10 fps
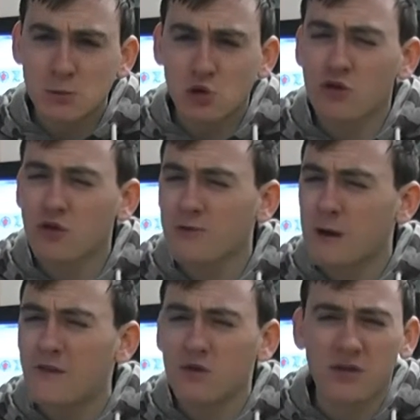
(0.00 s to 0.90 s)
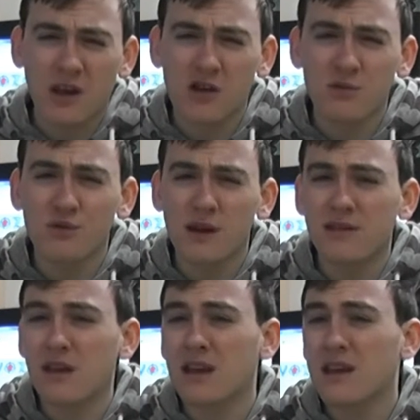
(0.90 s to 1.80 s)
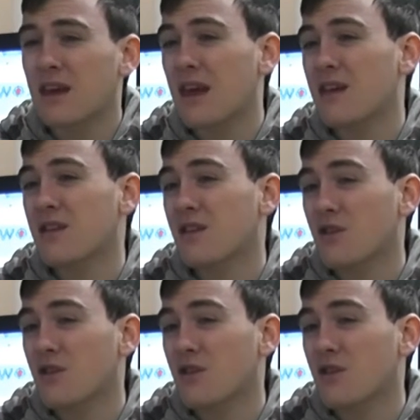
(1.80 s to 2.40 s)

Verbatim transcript: Also, the weather was terrible. We had to get